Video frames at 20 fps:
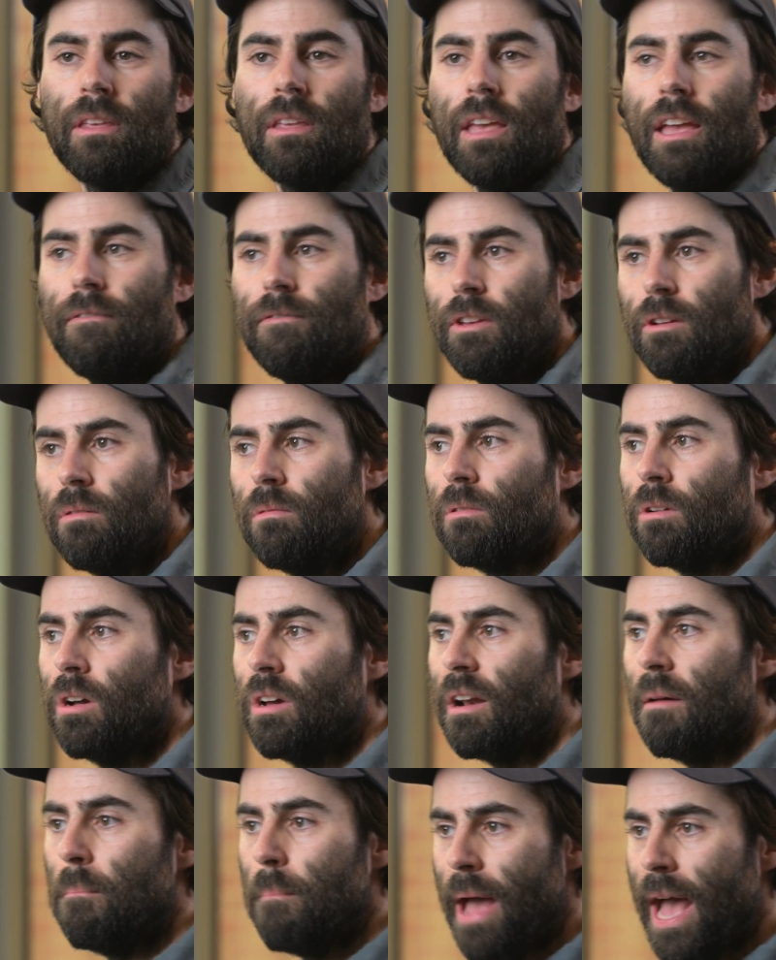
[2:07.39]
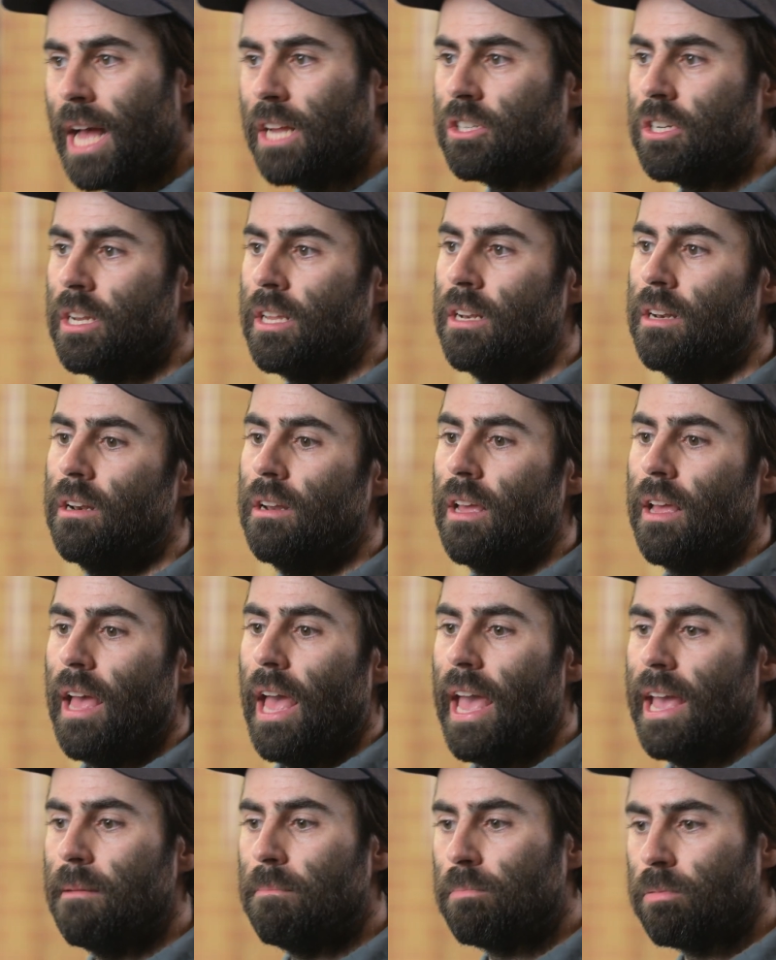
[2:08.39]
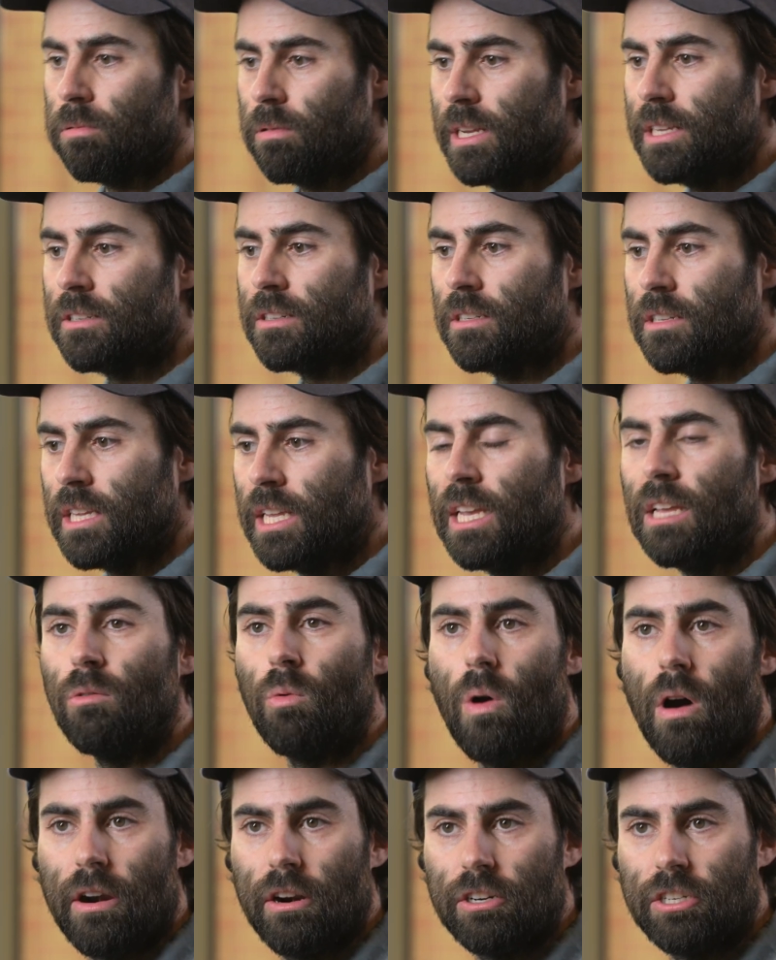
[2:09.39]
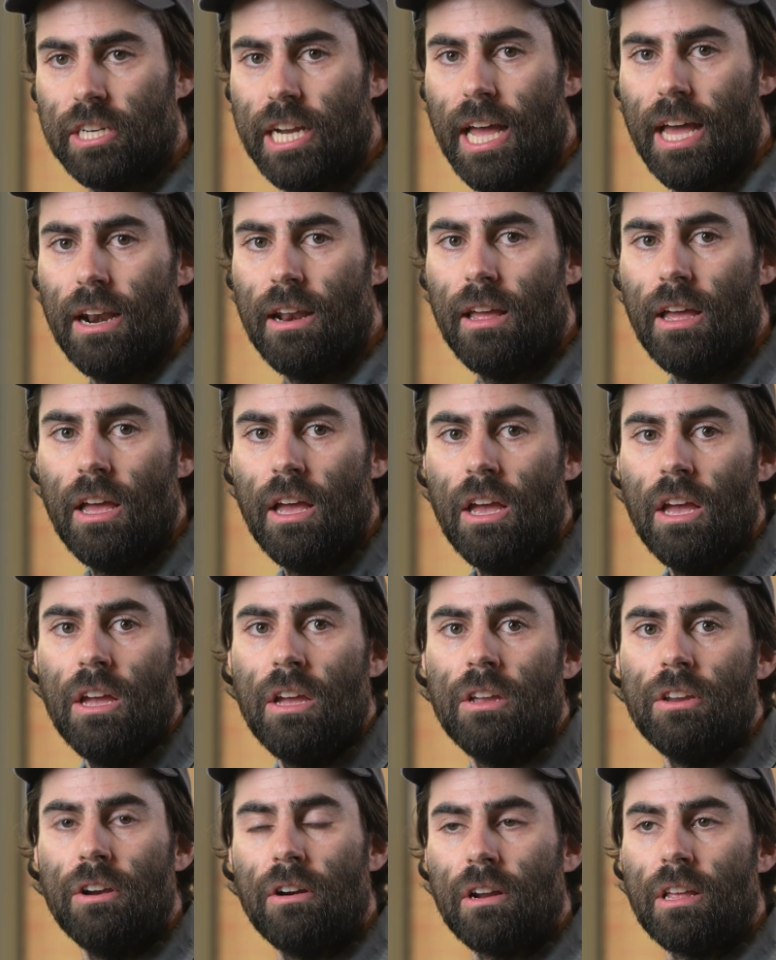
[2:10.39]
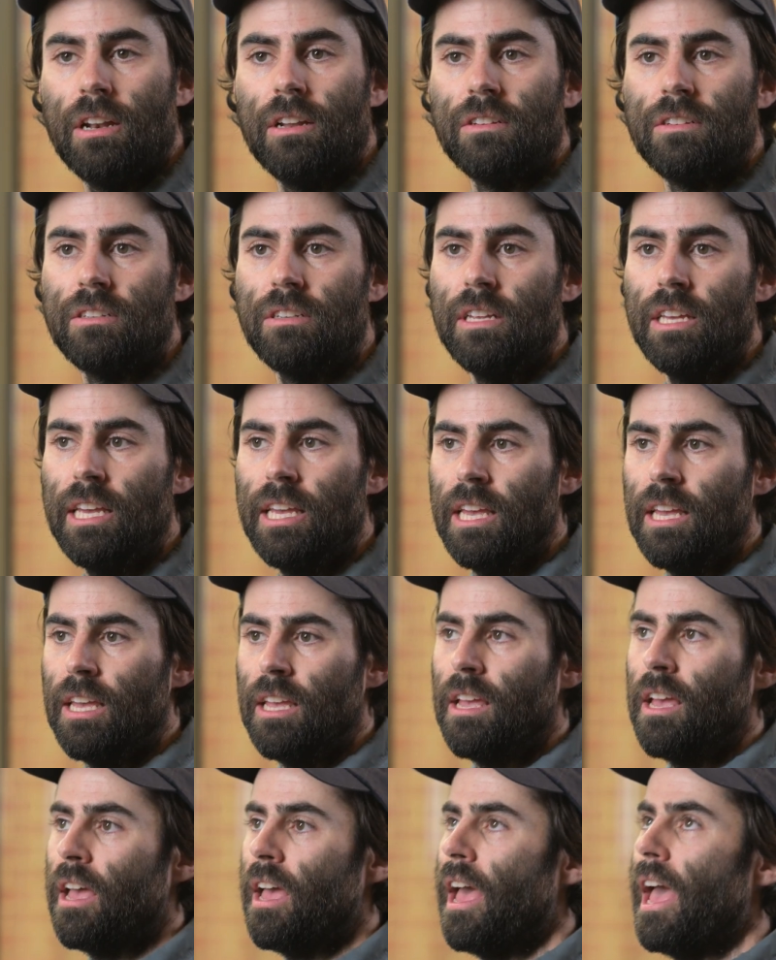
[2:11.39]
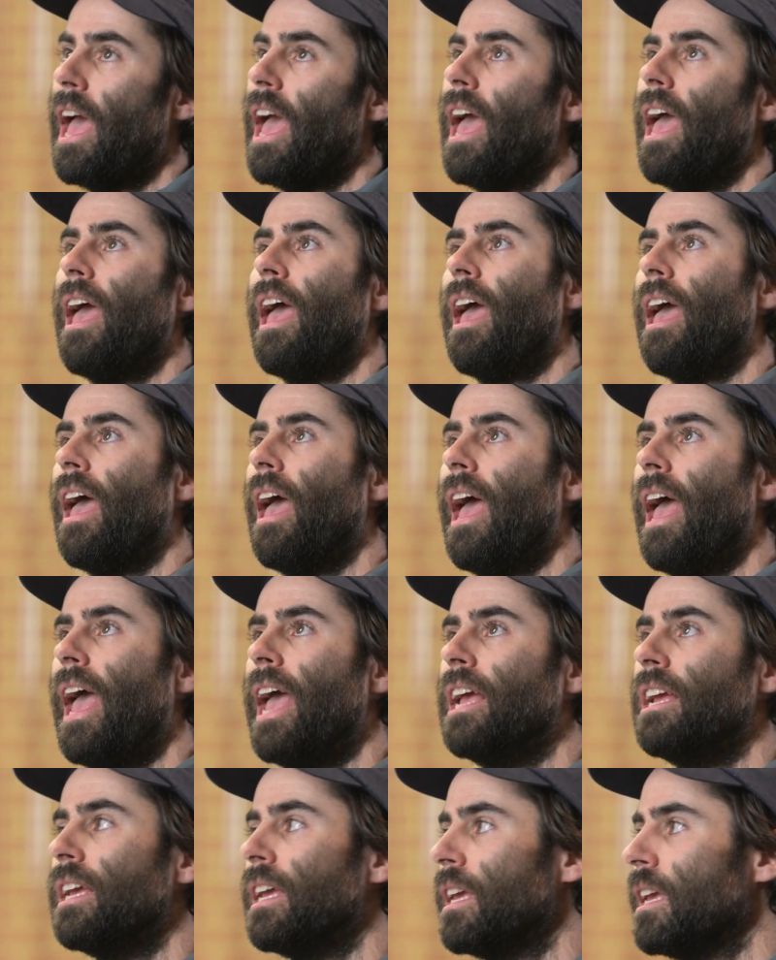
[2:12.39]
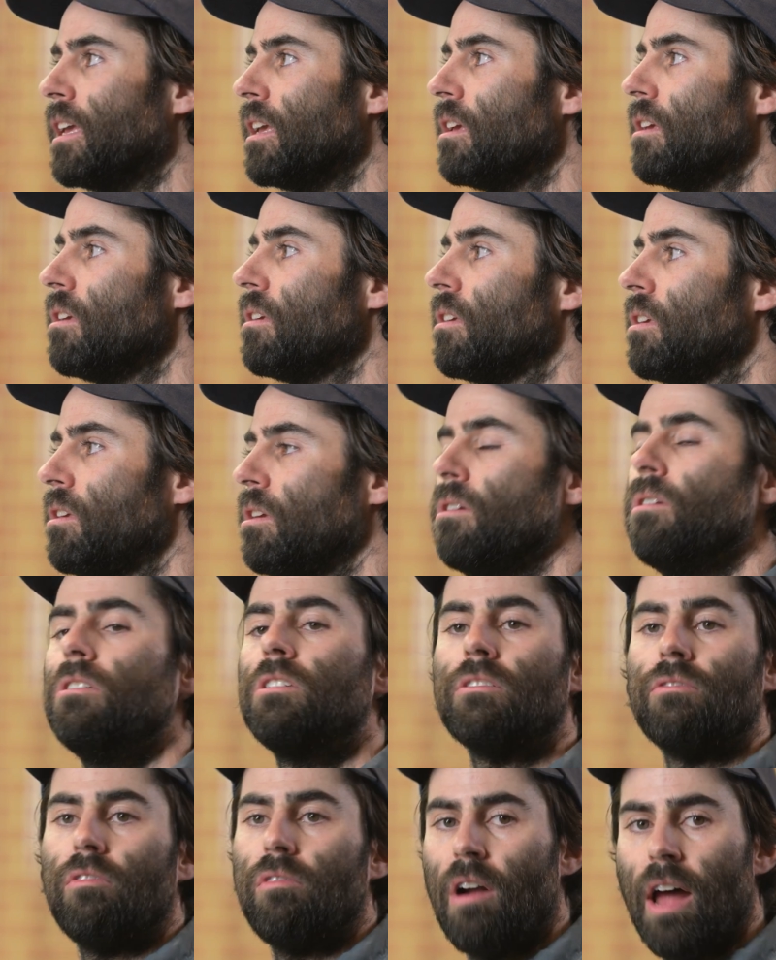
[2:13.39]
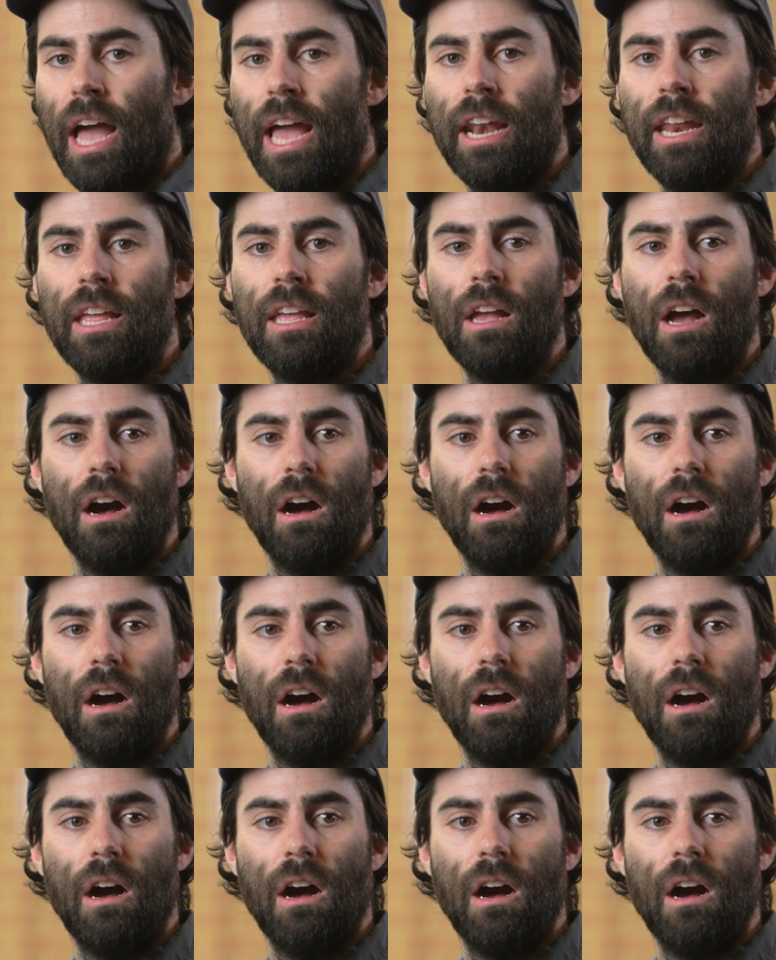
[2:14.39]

If you could imagine a pristine watershed, you're gonna see a huge variety